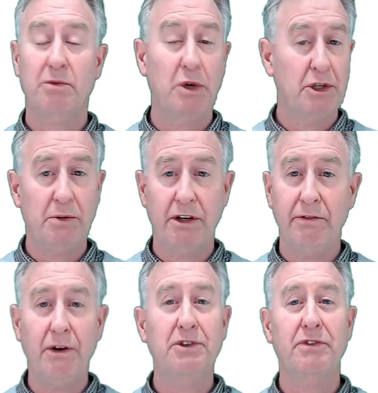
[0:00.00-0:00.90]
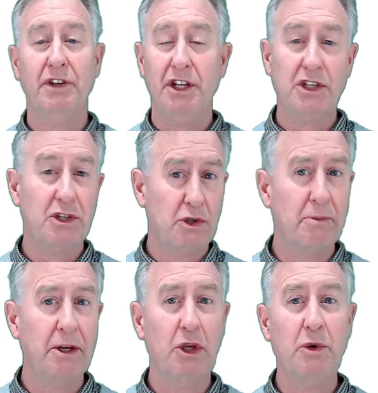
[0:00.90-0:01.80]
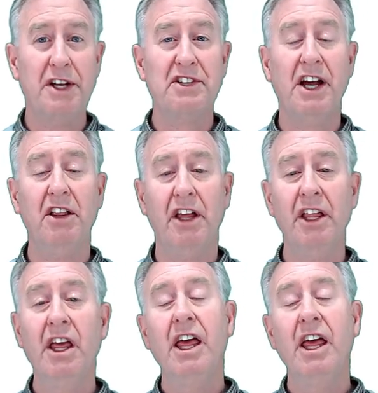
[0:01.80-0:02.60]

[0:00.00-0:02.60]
120 volts for each, assuming a US outlet.